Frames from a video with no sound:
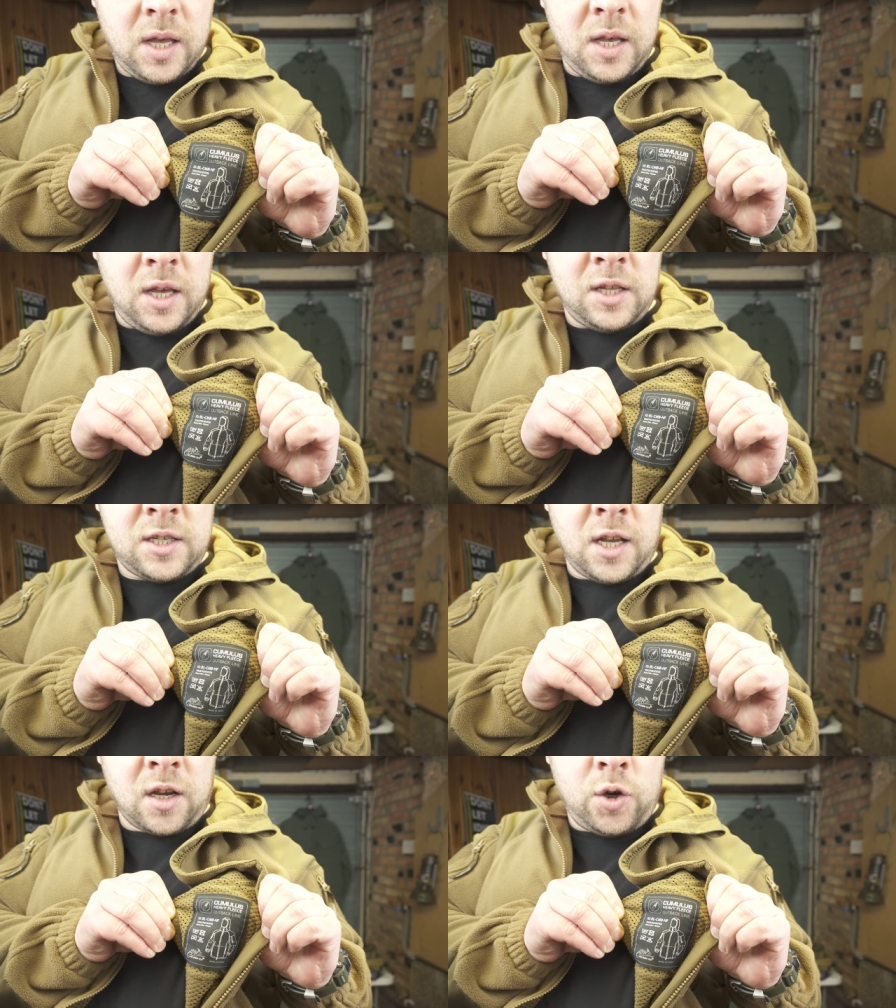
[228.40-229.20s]

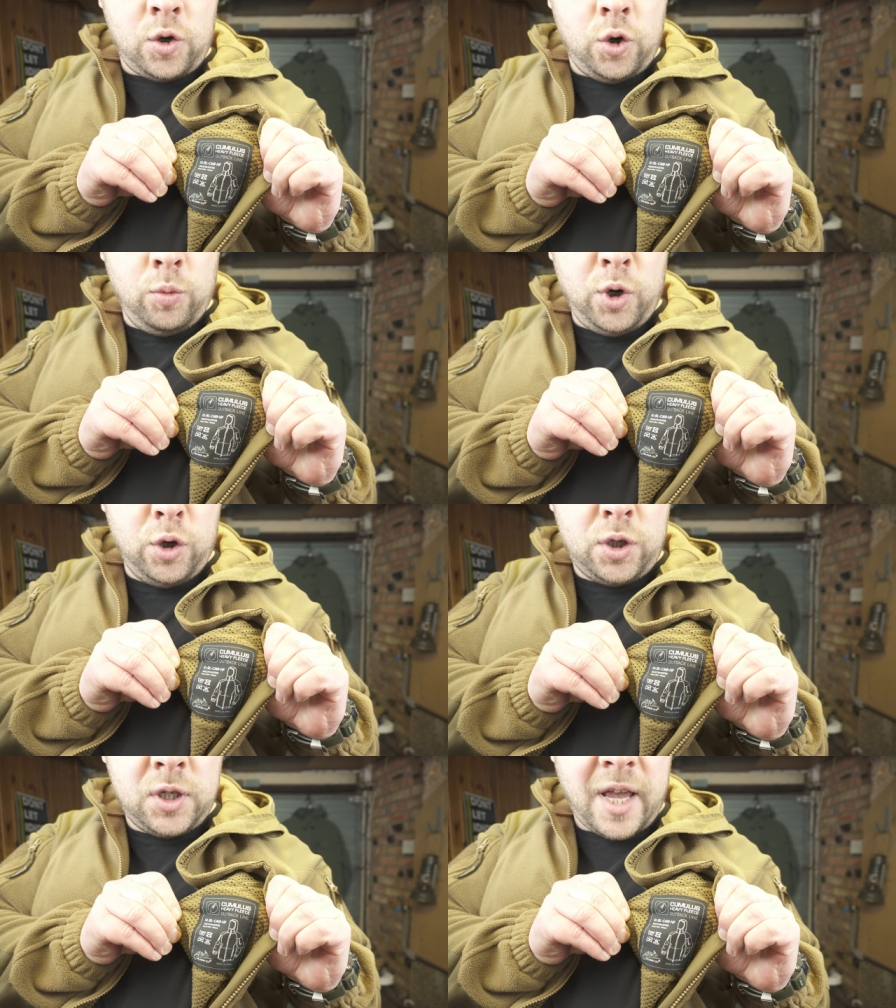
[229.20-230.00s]
it's a
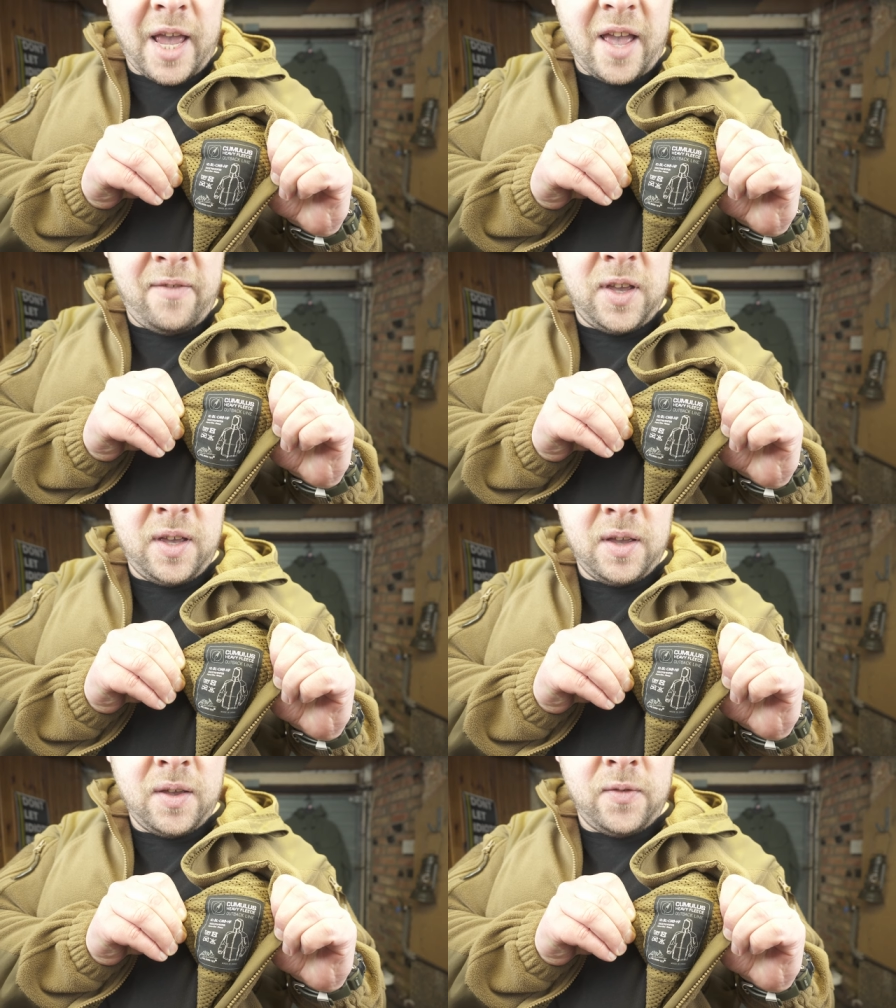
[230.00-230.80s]
Cumulus heavy
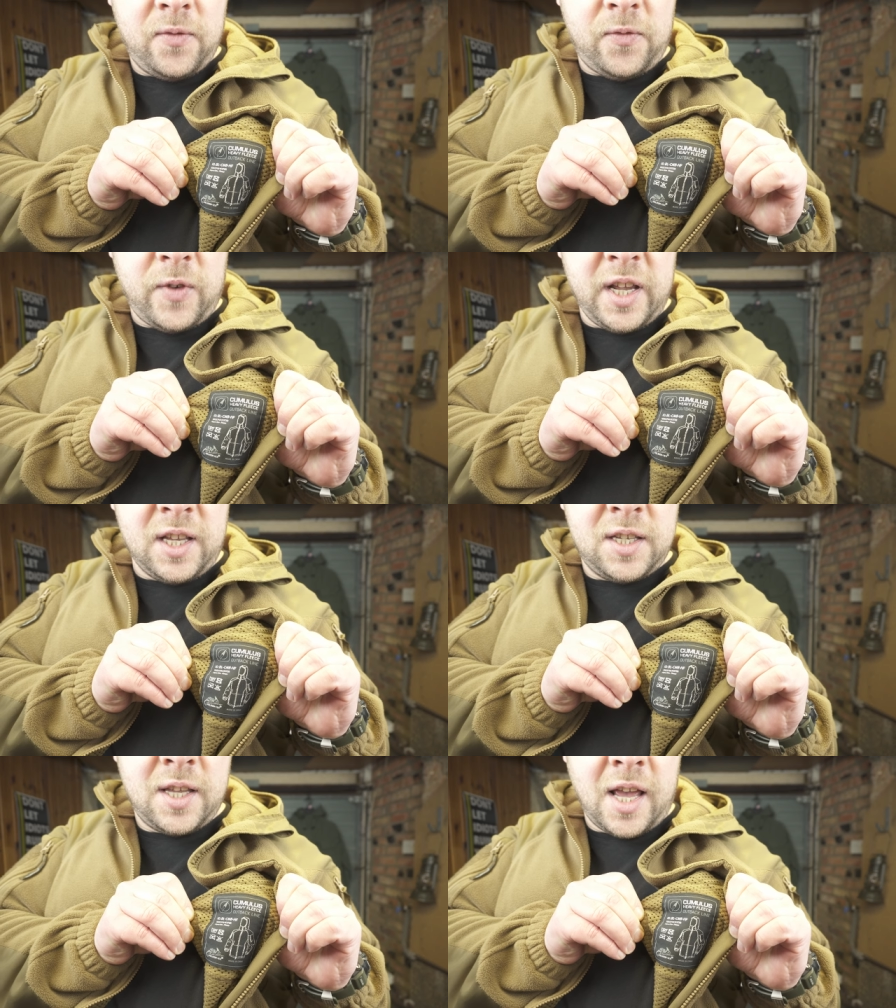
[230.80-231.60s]

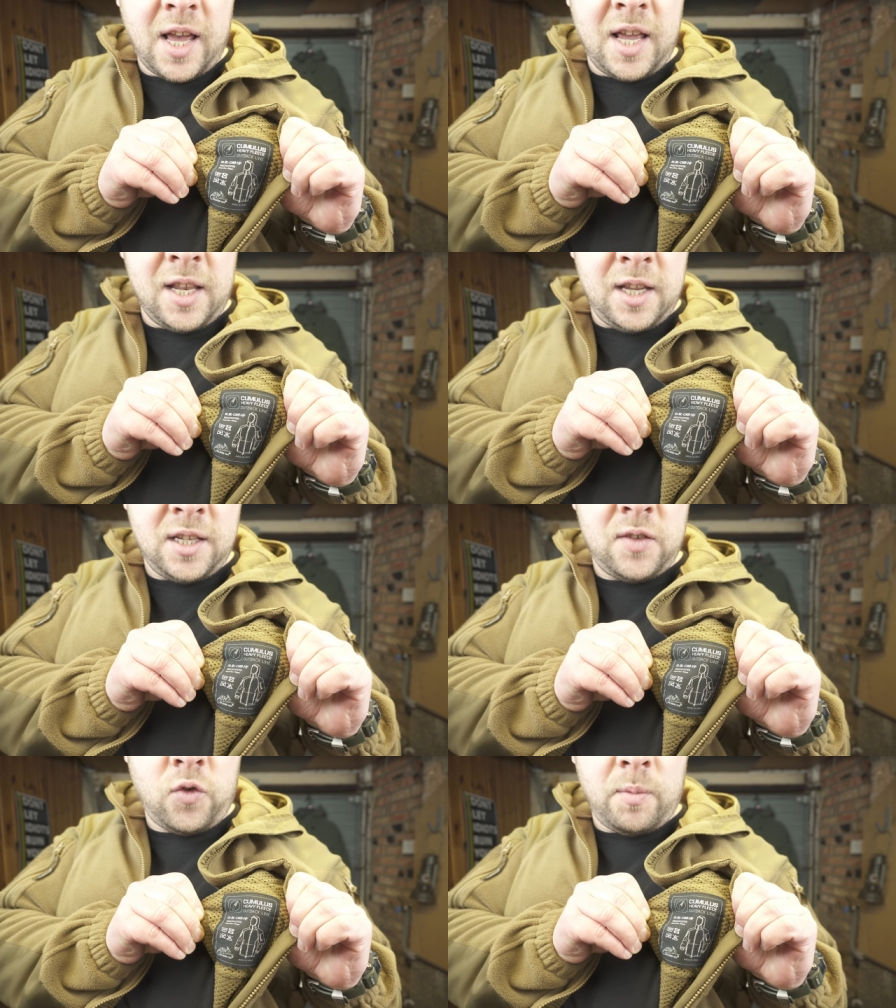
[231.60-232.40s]
fleece, and this
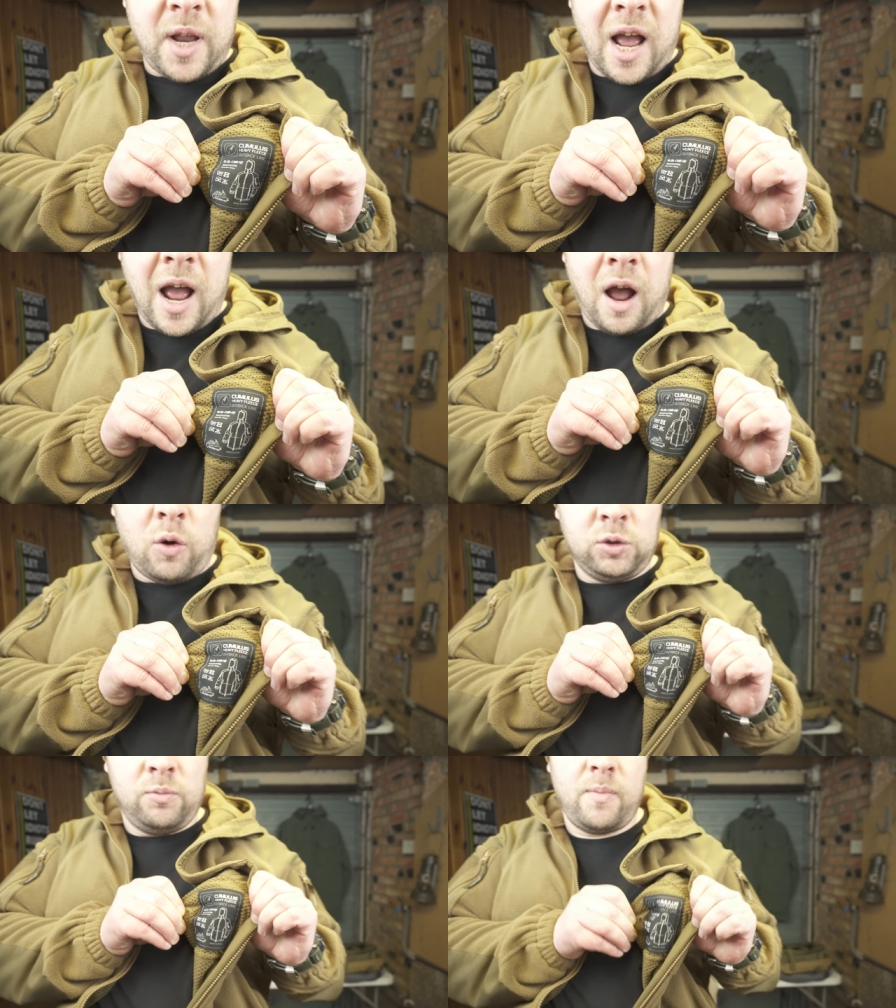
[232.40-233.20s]
is from the
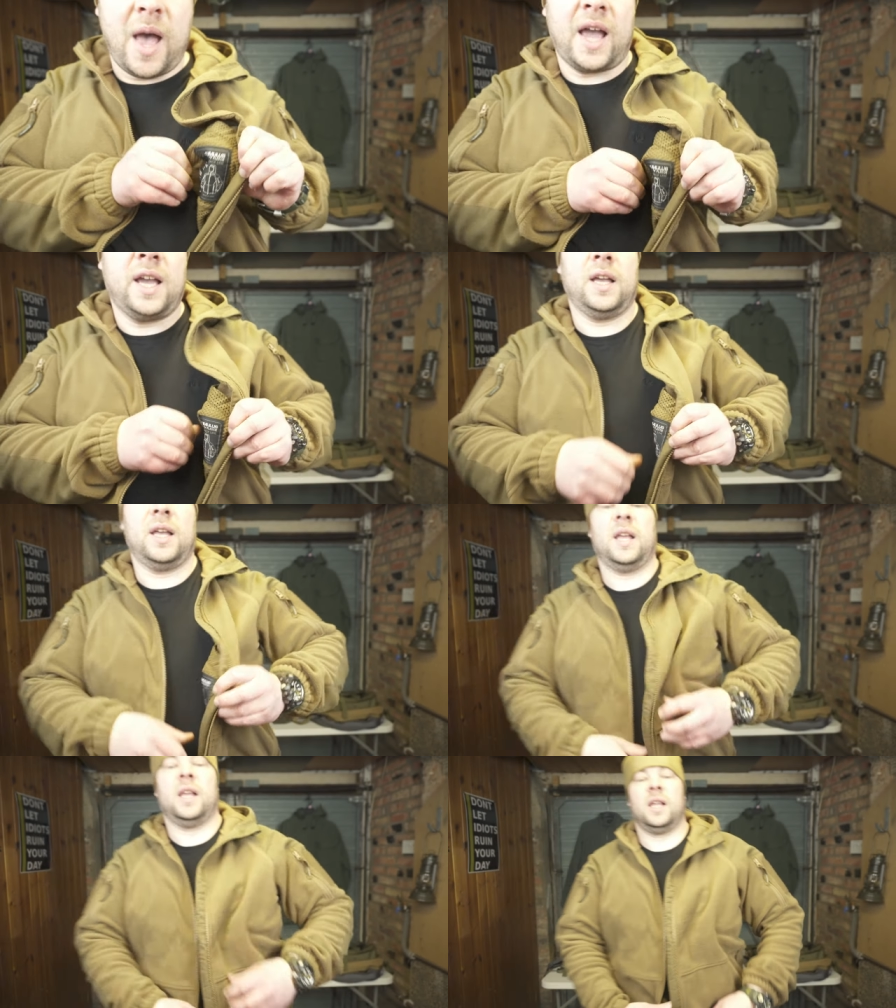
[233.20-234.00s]
Outback
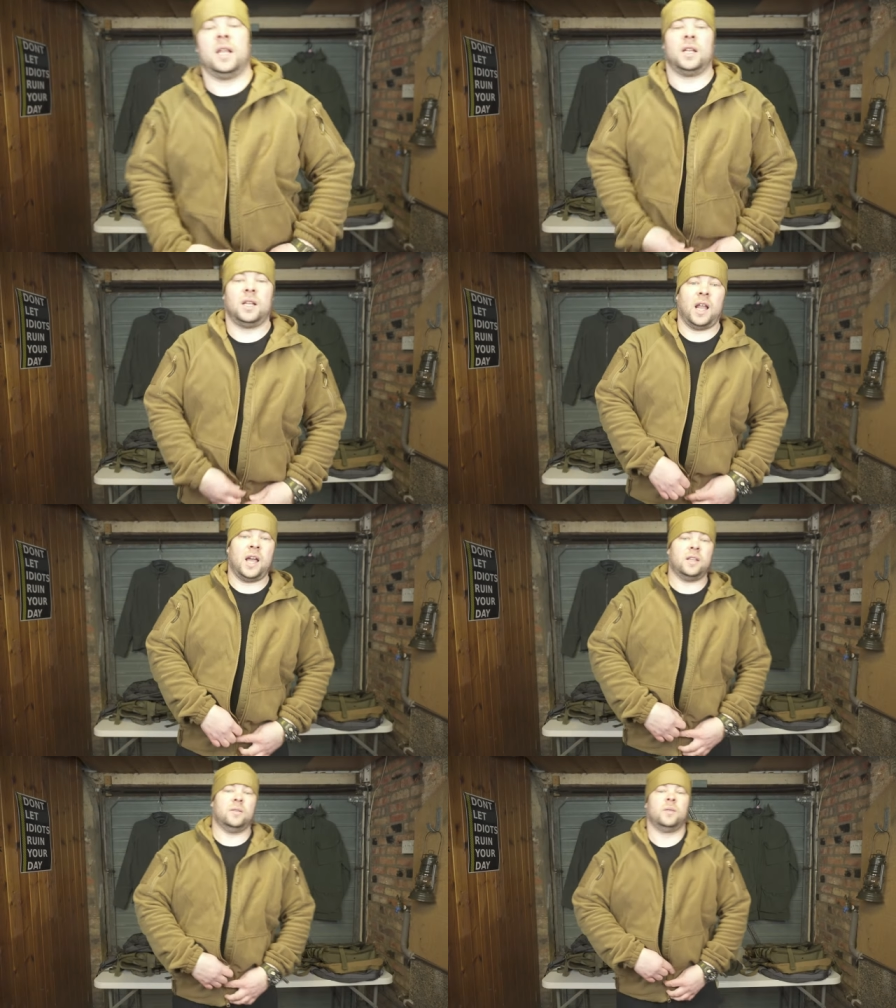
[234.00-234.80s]

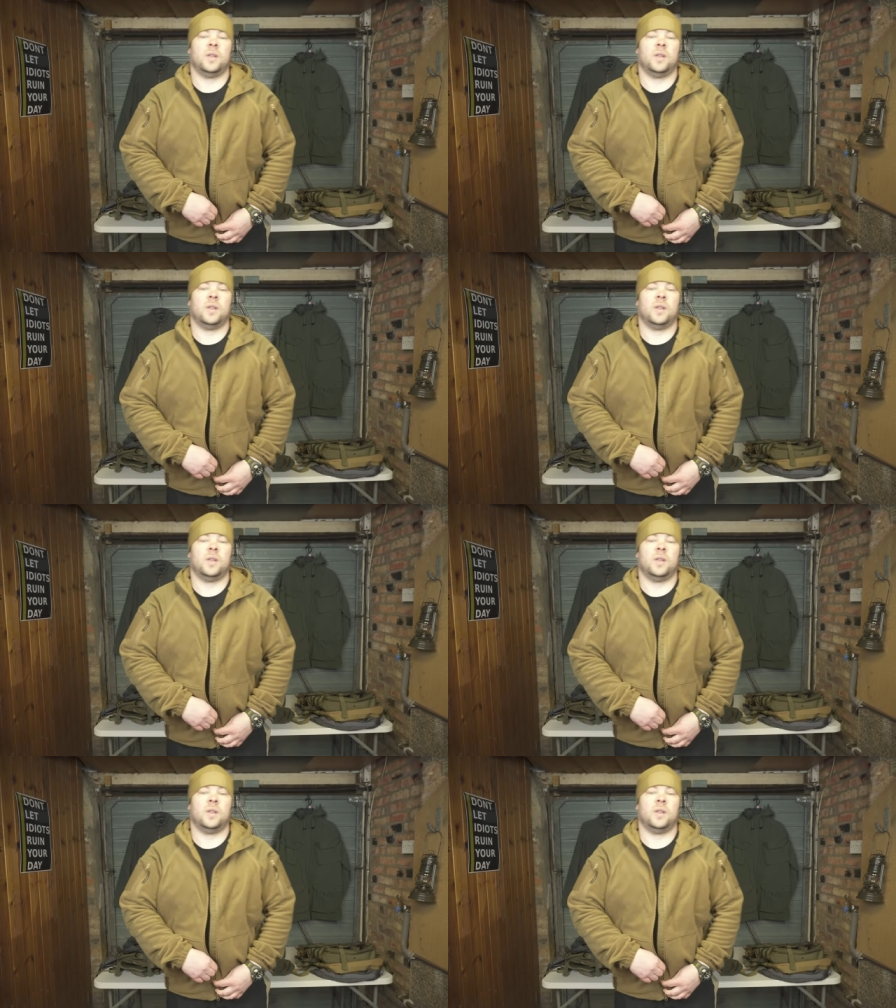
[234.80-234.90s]
line.